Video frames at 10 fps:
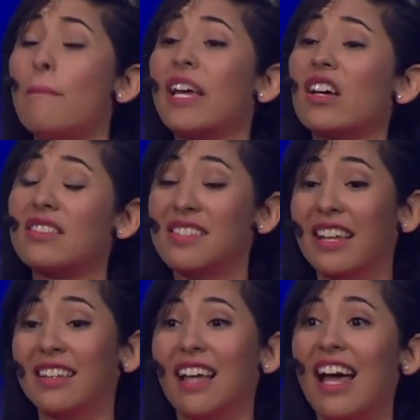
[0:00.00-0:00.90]
because
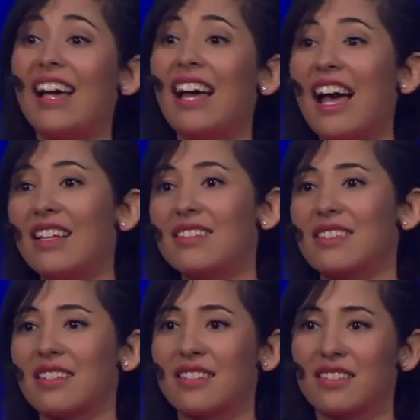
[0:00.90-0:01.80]
they lack
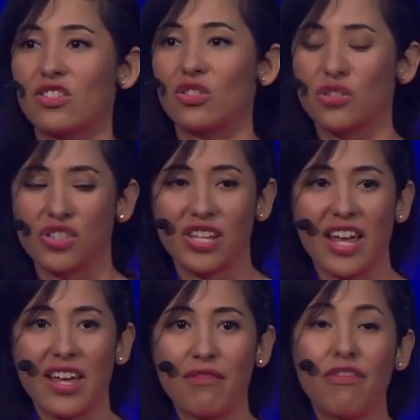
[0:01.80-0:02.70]
access to
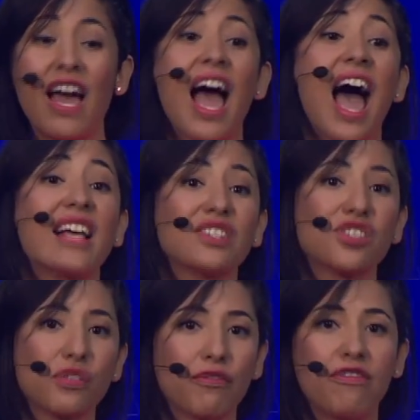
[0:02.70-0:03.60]
safe and
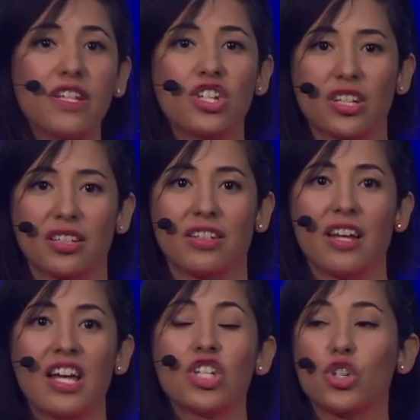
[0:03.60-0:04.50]

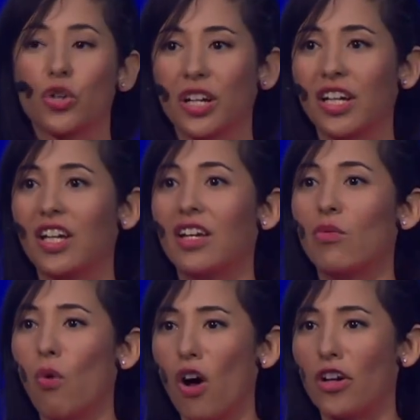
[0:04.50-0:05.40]
sufficient
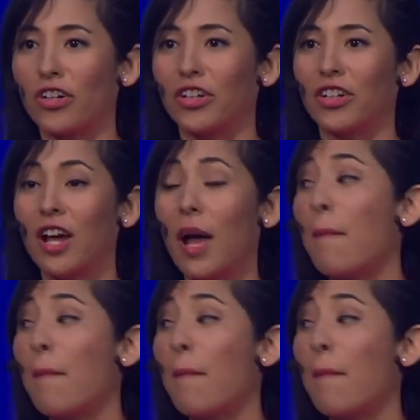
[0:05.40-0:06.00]
drinking water,